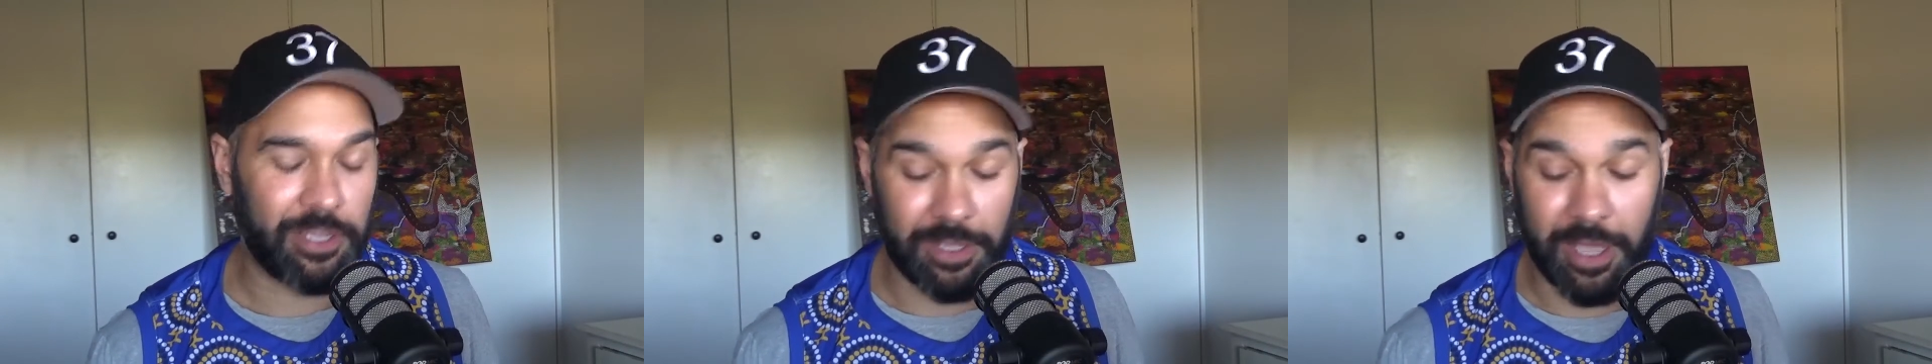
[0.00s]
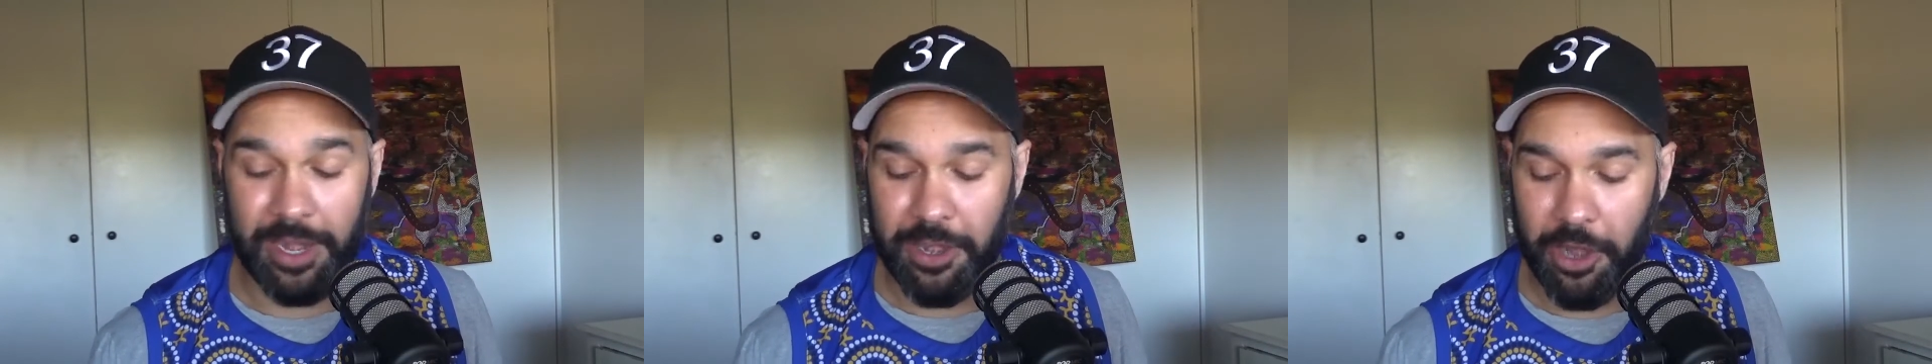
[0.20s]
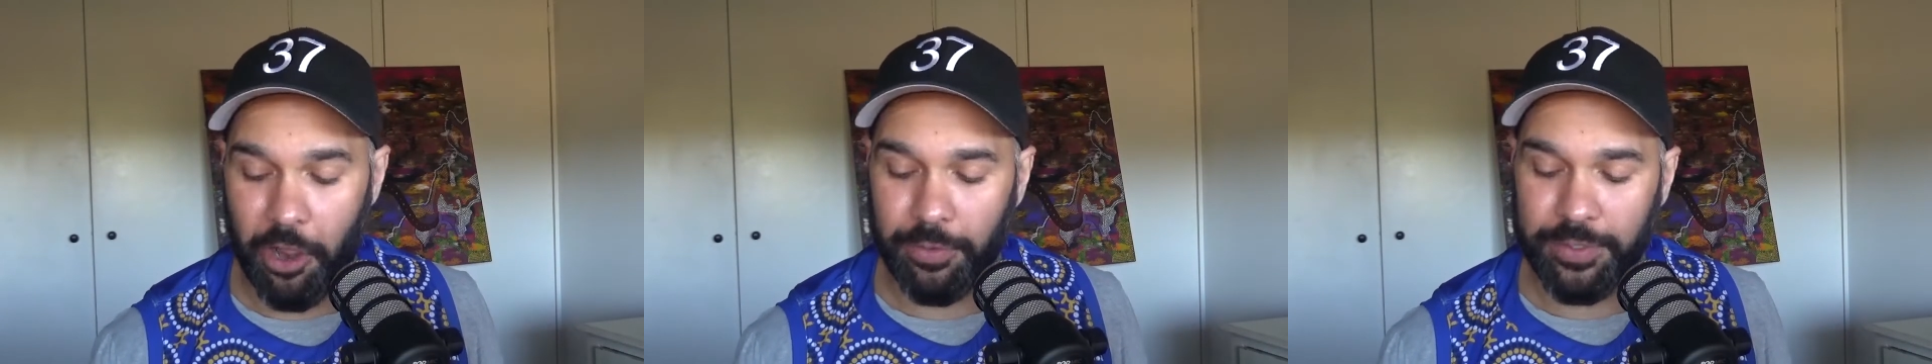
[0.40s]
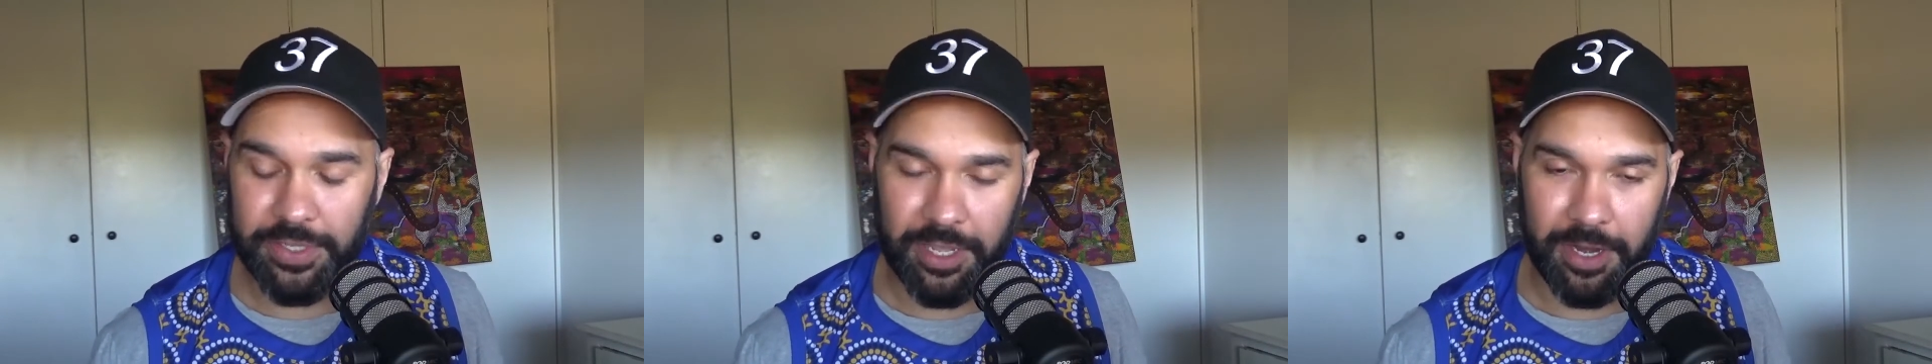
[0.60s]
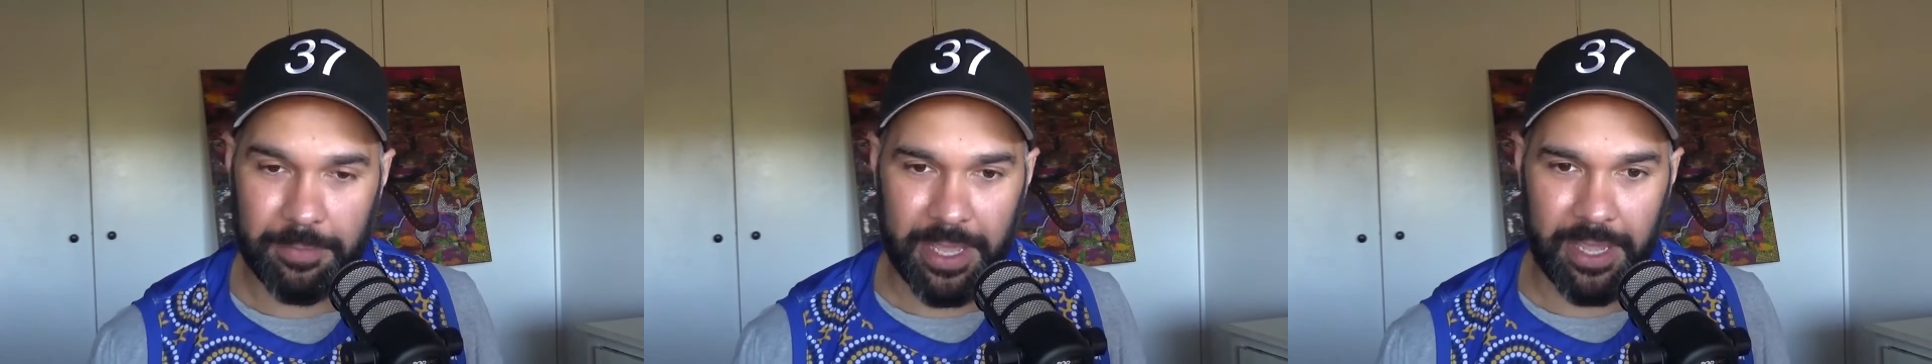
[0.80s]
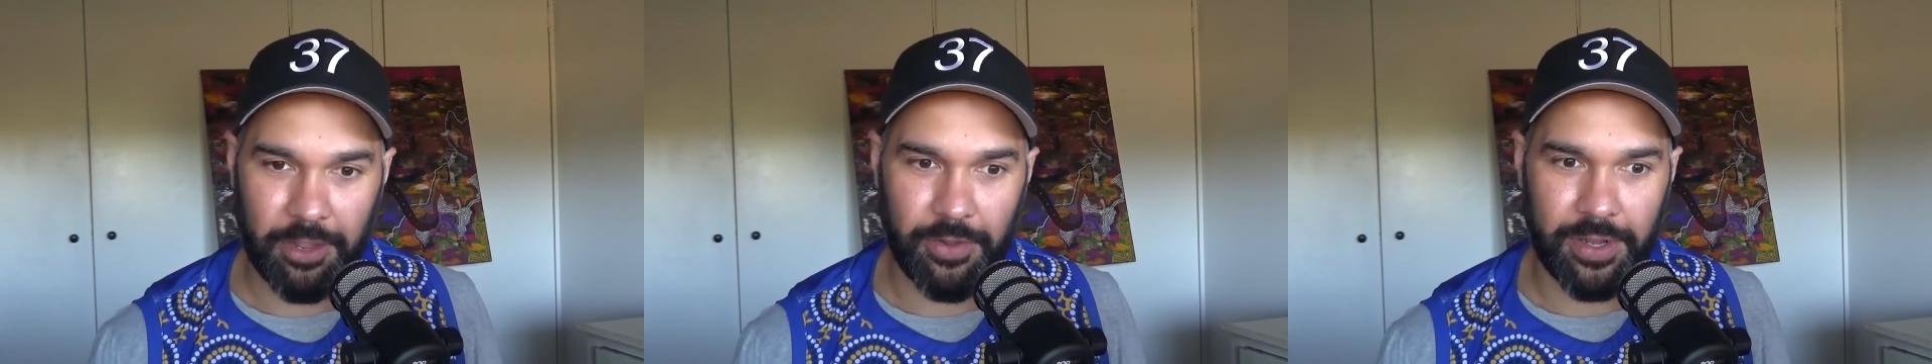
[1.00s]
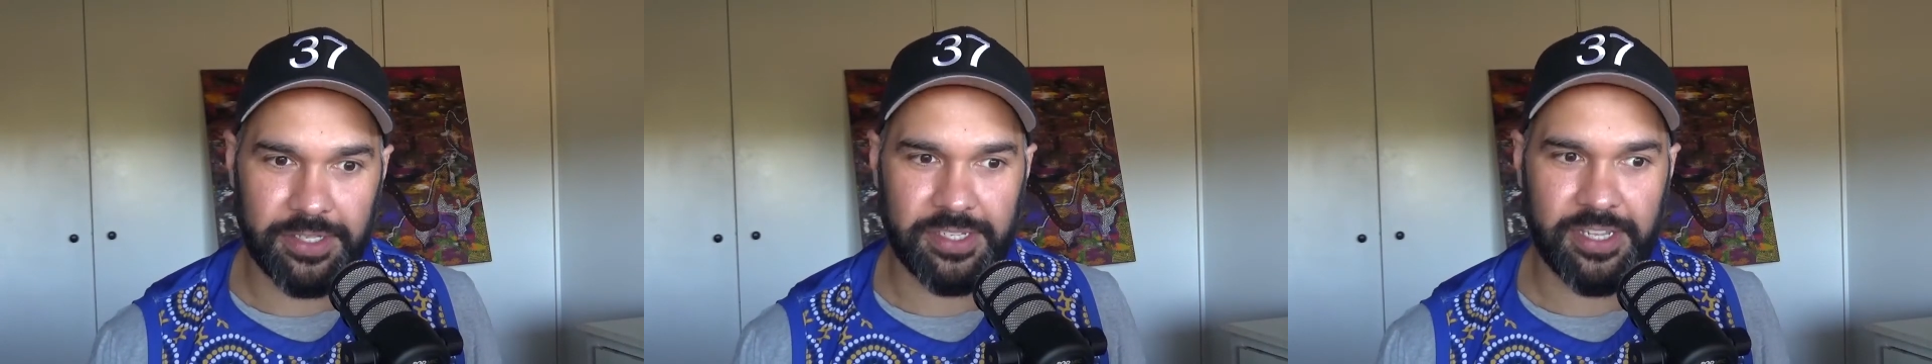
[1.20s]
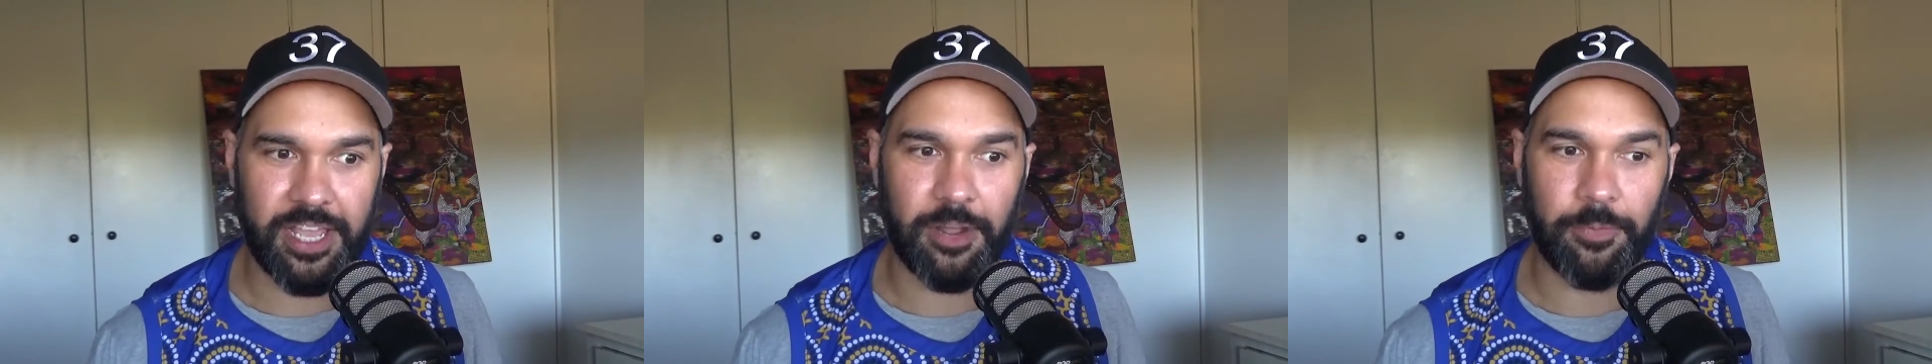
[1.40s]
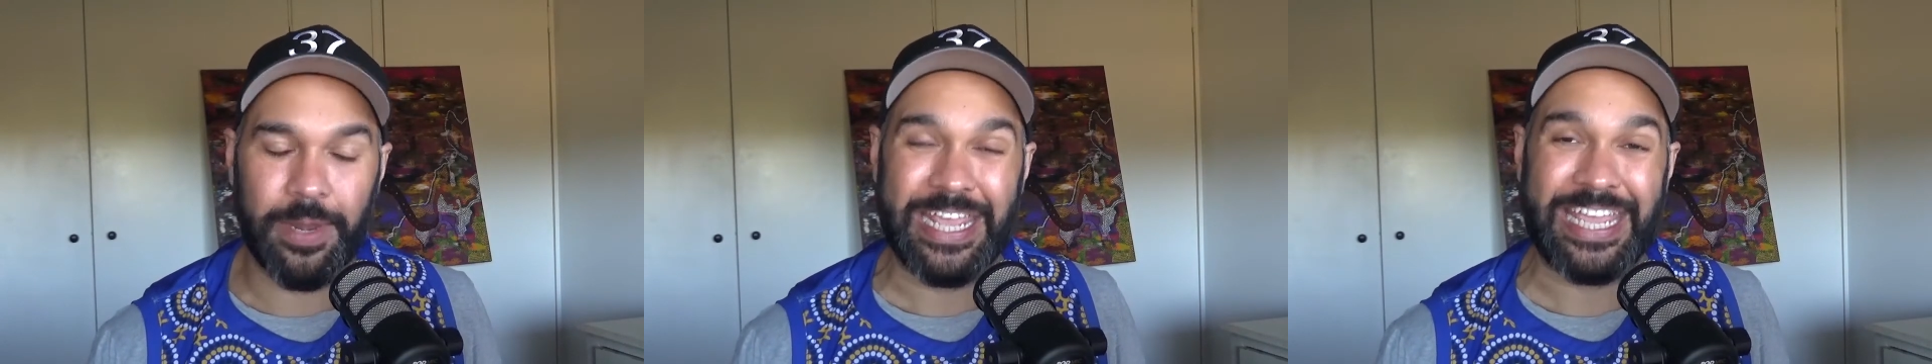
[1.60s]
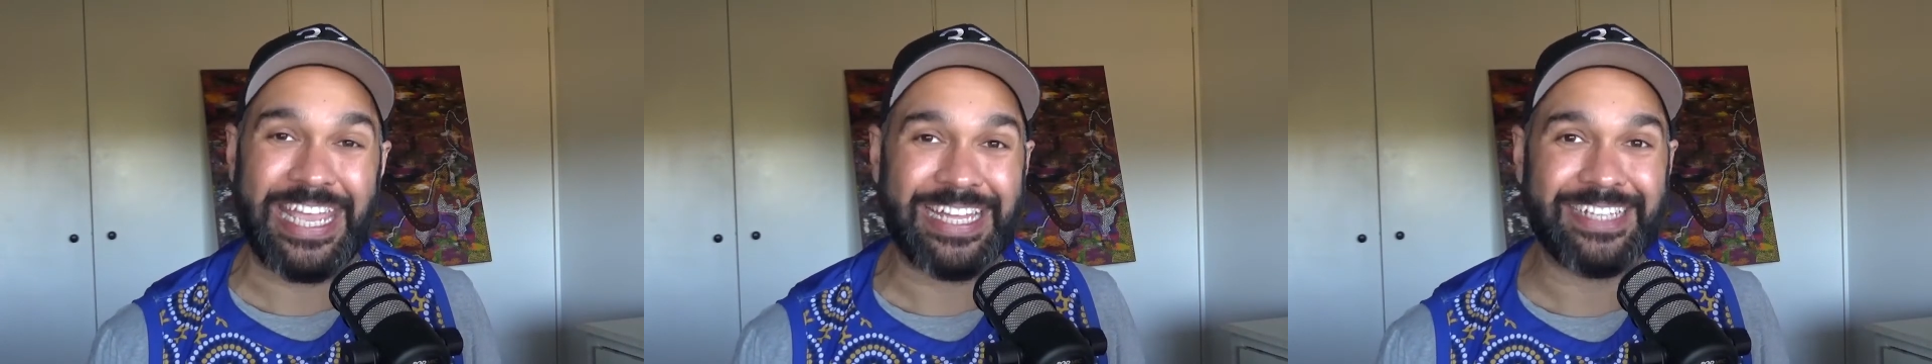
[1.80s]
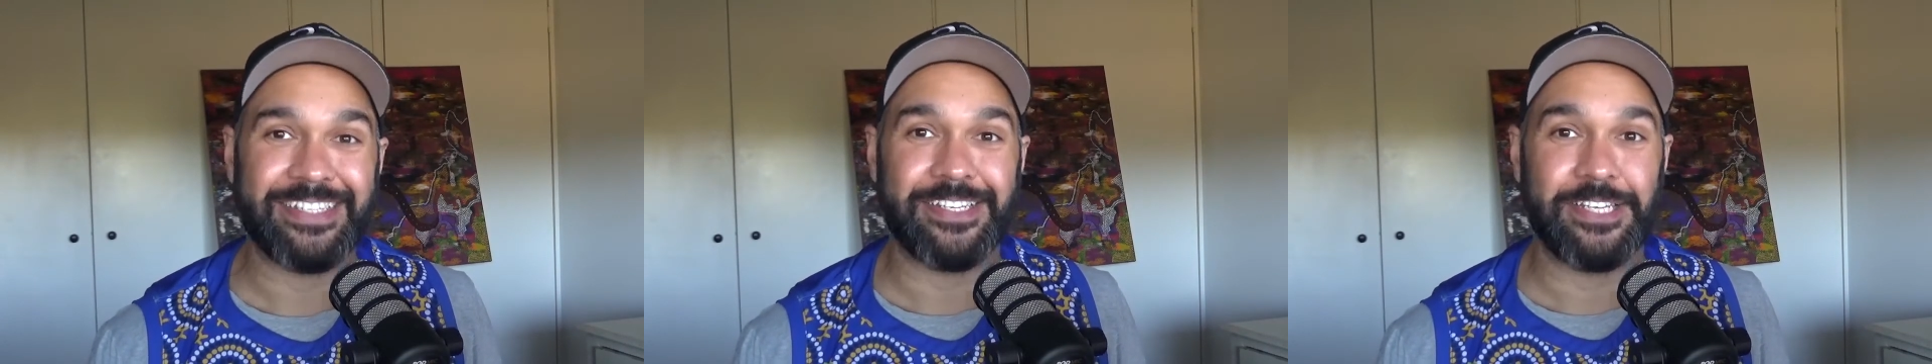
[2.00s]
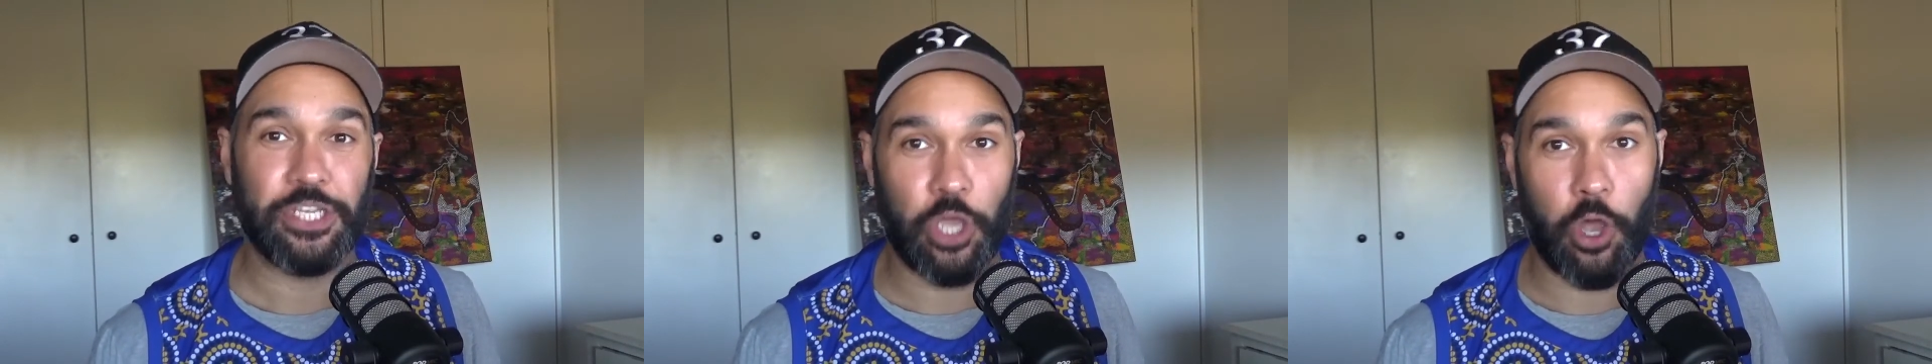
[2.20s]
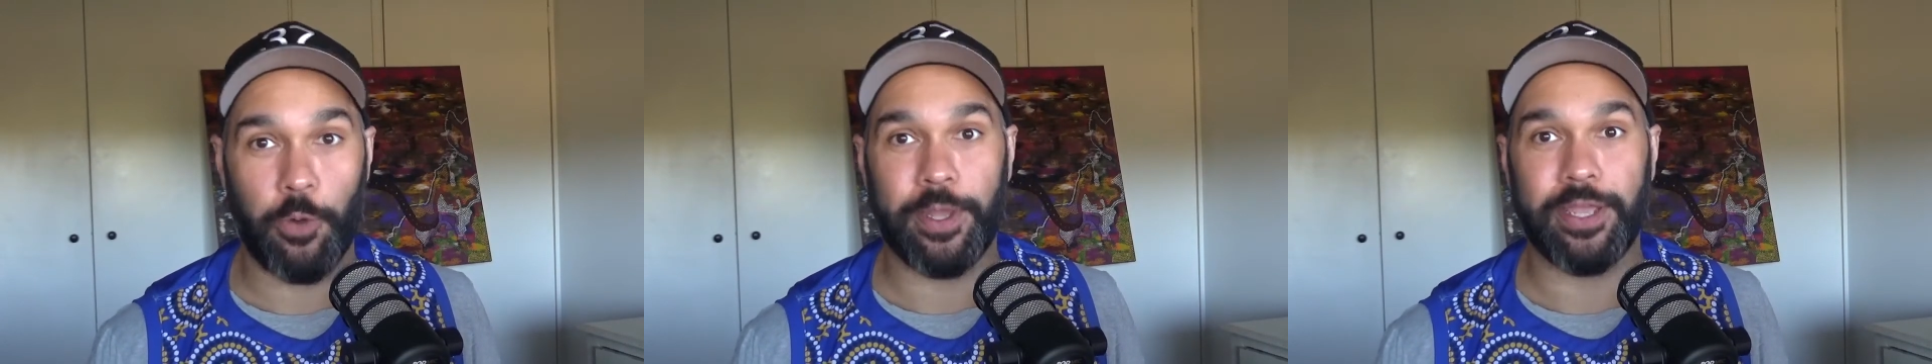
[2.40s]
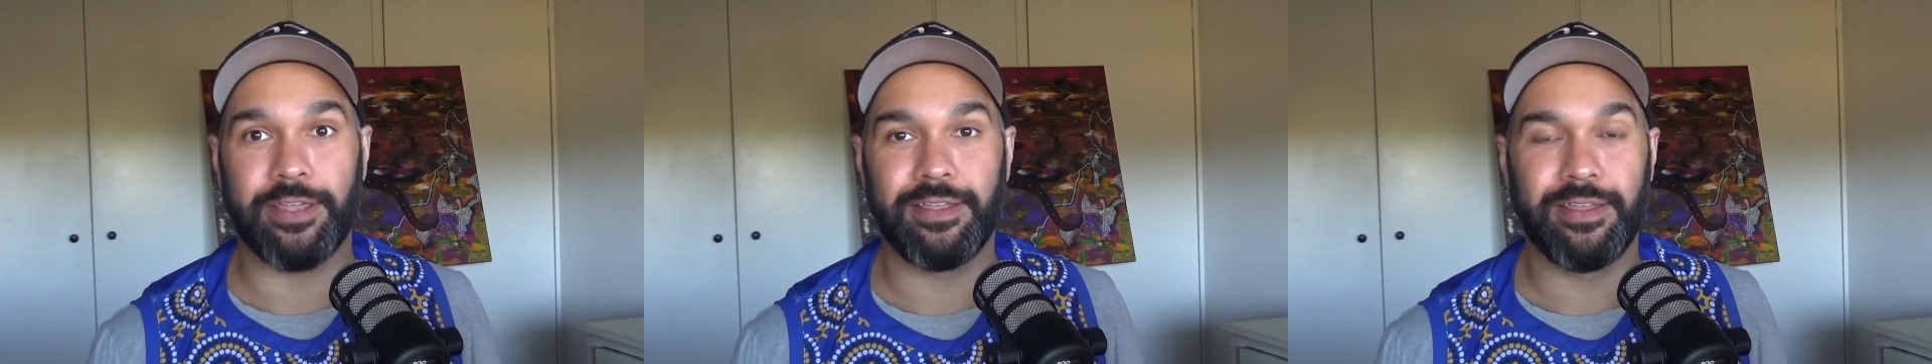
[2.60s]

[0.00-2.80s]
I know is going to make great stand-up when it gets going.